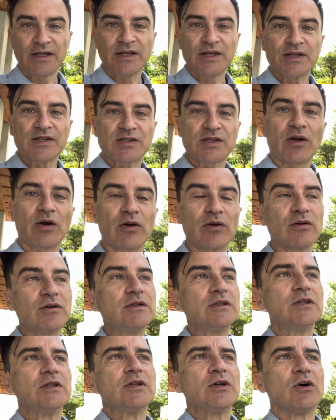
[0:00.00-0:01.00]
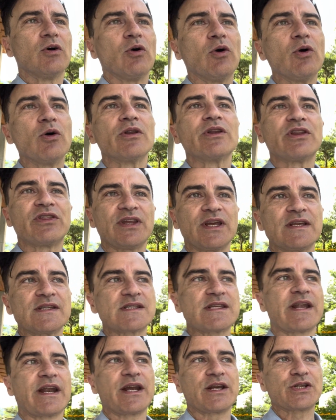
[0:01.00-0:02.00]
So all the things
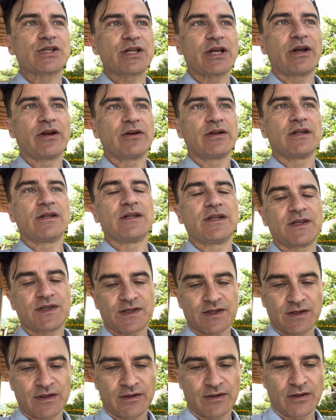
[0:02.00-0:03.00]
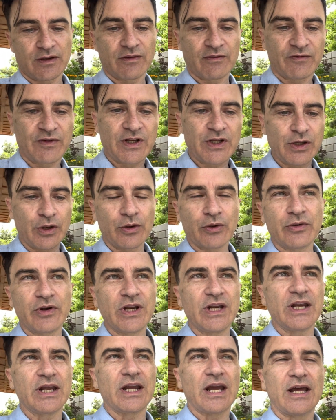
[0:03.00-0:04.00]
that I shared in this video
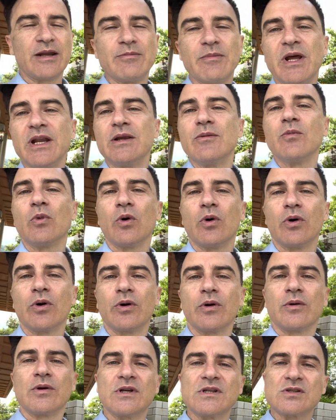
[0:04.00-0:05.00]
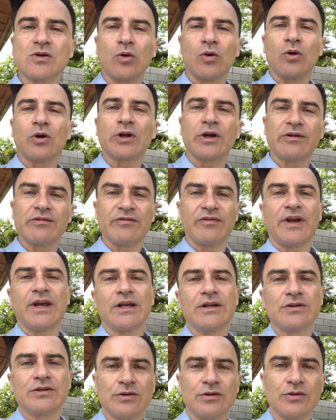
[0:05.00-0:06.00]
greeting and many more is all
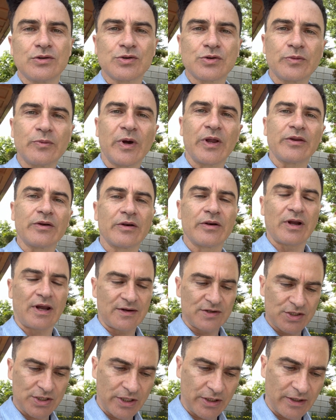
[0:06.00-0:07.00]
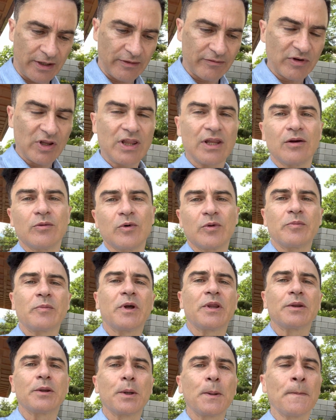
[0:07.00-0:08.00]
conveyed True Mother. I shared everything with
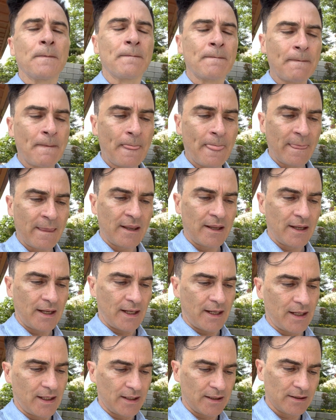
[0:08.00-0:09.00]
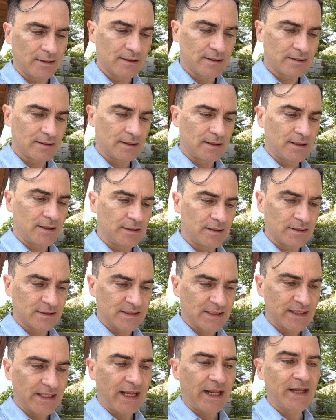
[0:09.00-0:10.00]
Mother, and
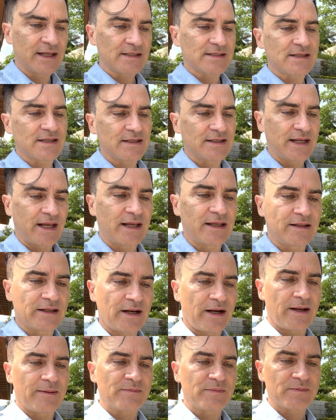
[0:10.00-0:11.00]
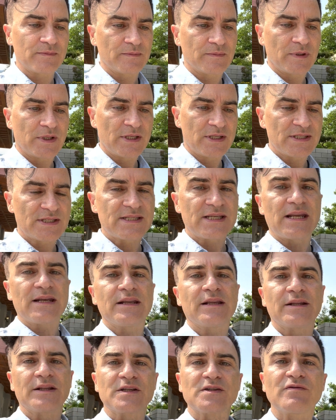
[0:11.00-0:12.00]
today is the day that I'm
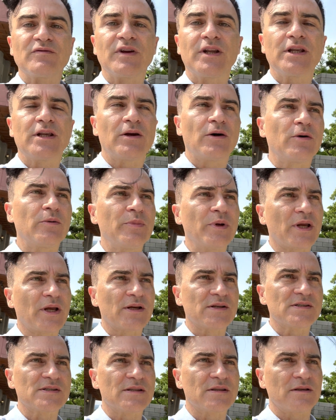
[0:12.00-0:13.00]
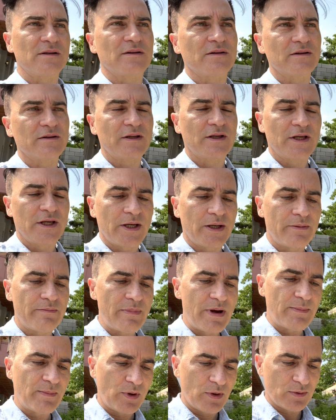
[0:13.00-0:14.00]
sending this video because the
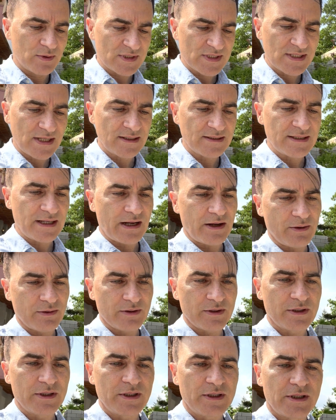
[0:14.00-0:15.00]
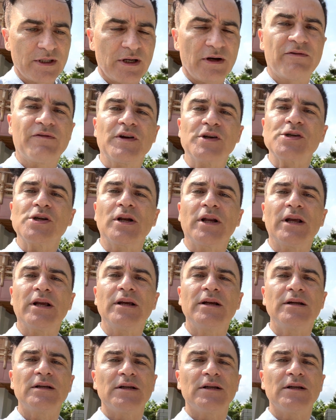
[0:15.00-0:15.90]
memo was sent out officially.